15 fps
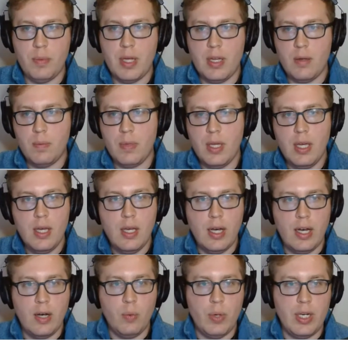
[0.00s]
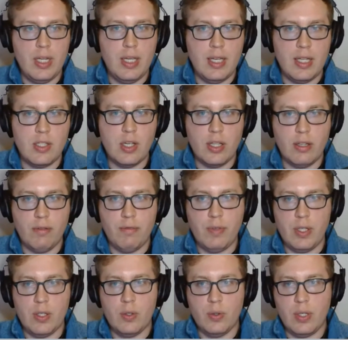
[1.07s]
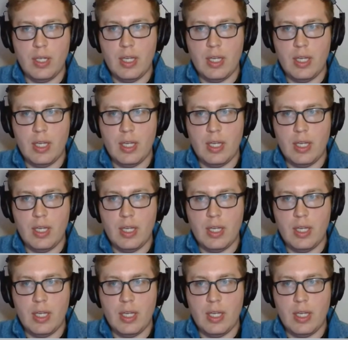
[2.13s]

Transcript: him when he gets on the field.